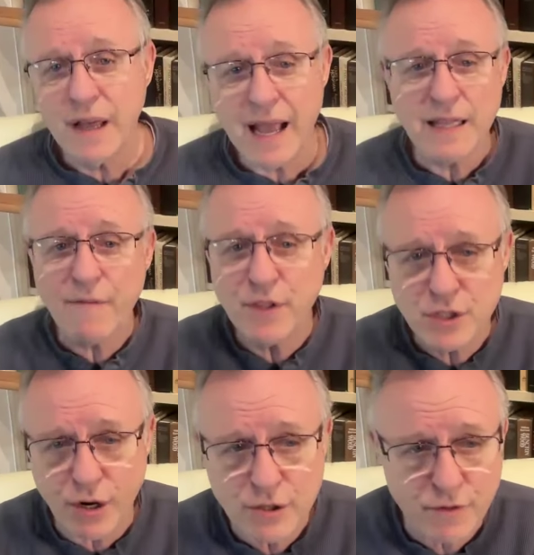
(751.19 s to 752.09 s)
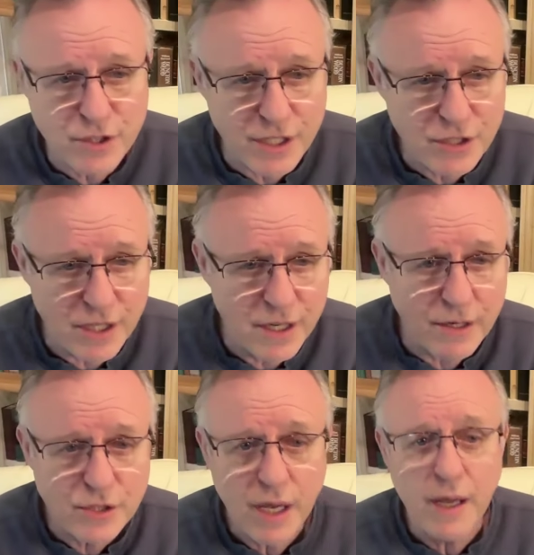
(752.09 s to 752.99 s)
I left the church for 16
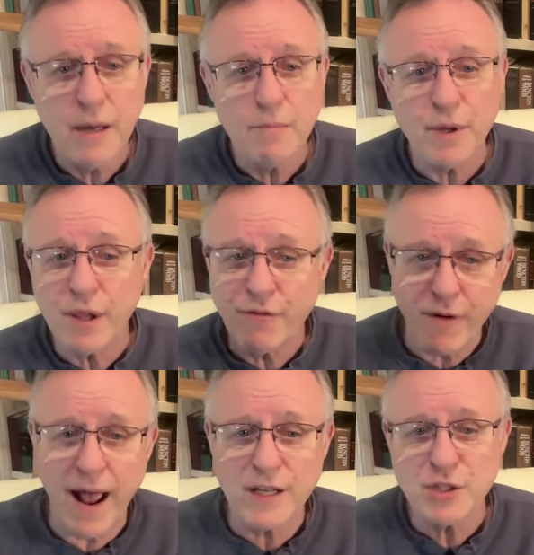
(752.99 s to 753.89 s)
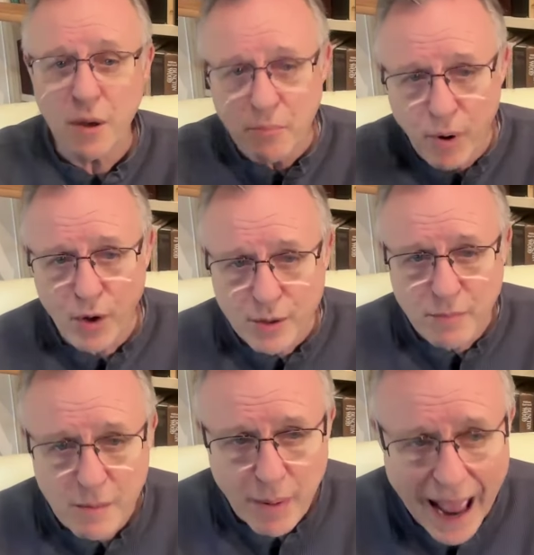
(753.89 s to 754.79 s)
years, but the facts pulled
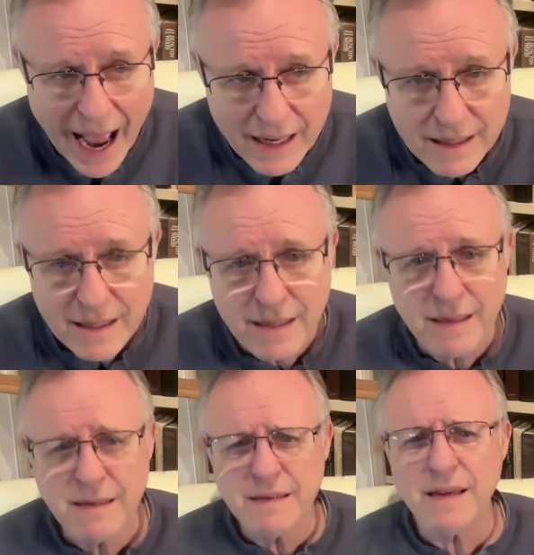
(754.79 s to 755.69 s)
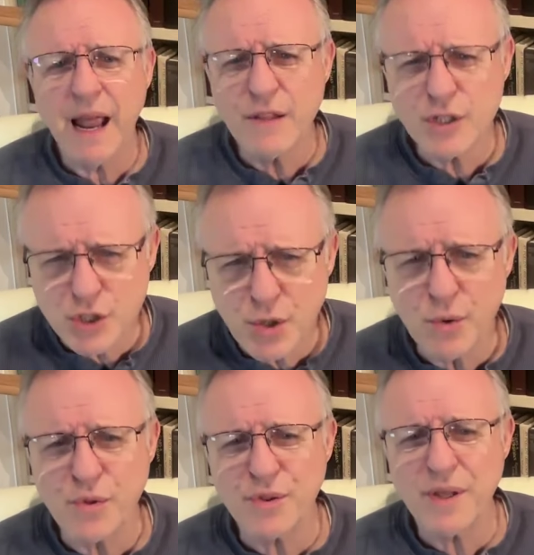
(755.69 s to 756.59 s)
me back and the
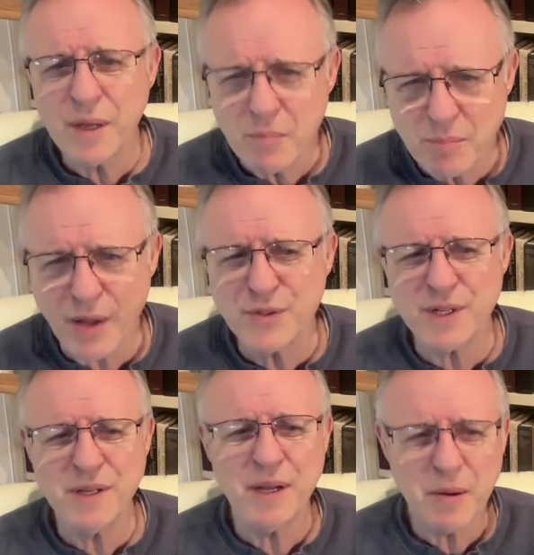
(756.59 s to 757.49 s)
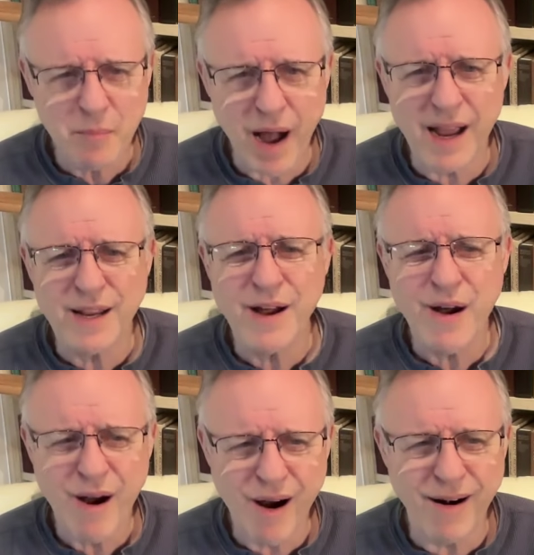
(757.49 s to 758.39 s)
truth melted my
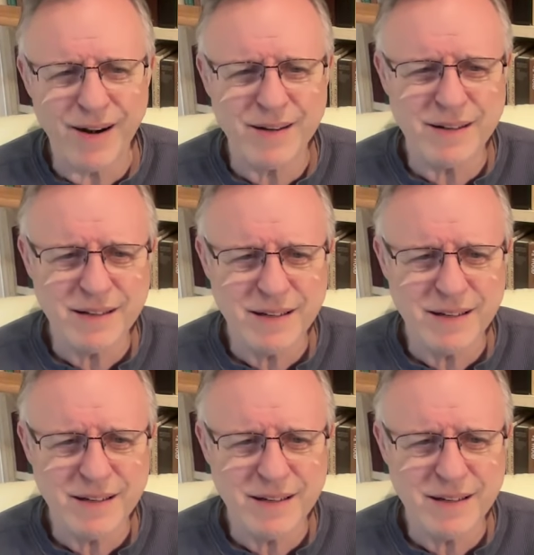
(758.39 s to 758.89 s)
heart.